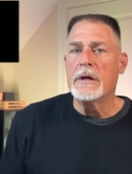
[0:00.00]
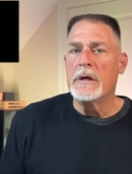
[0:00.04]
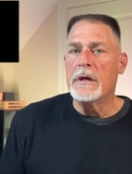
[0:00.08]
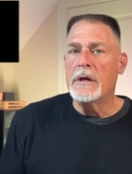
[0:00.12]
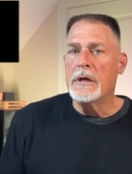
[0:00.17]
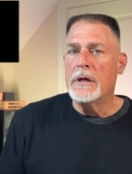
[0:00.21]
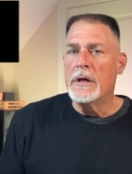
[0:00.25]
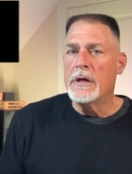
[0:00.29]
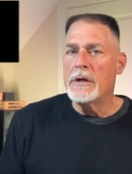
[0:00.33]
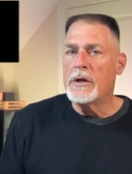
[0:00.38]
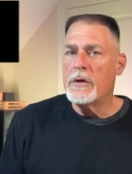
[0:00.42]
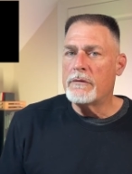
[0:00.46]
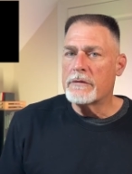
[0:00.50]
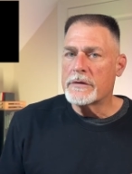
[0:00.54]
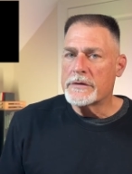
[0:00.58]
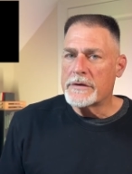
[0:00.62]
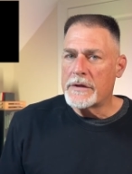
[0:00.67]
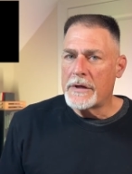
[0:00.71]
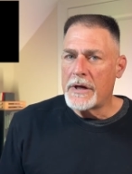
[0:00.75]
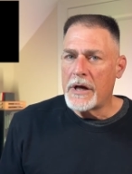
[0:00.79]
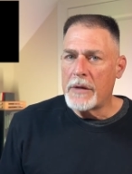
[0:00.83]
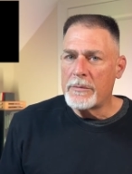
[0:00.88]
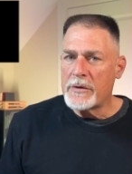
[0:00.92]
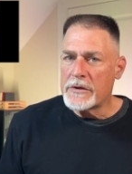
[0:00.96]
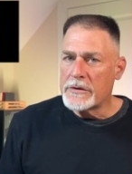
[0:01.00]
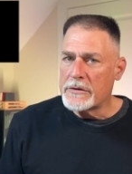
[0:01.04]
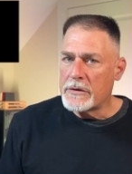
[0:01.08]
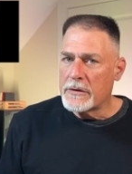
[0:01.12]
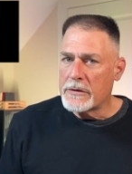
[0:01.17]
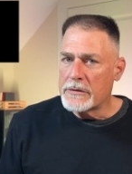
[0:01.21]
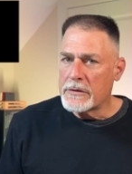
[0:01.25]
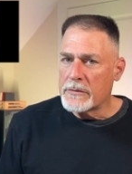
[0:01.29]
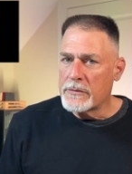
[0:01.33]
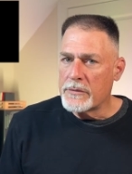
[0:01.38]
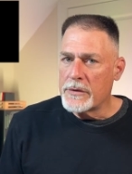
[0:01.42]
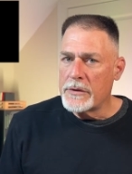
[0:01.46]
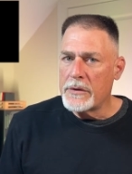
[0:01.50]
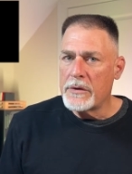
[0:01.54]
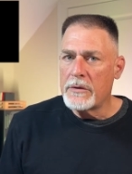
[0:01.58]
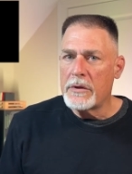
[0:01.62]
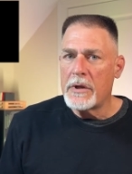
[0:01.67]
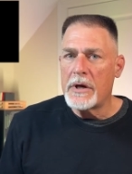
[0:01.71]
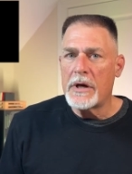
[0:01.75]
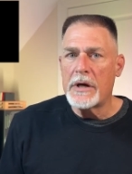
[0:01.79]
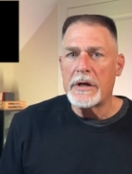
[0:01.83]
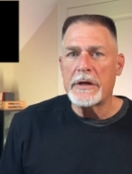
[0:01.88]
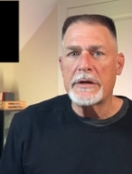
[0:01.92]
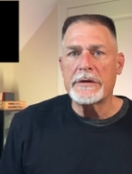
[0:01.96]
And over time, I started to
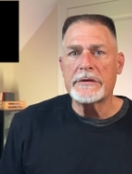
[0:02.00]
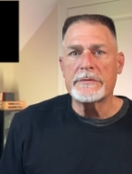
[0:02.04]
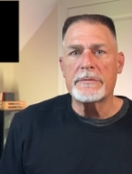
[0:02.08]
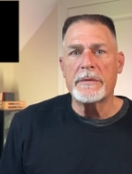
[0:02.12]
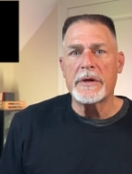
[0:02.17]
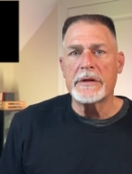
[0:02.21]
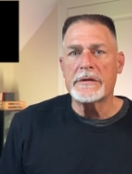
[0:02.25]
realize my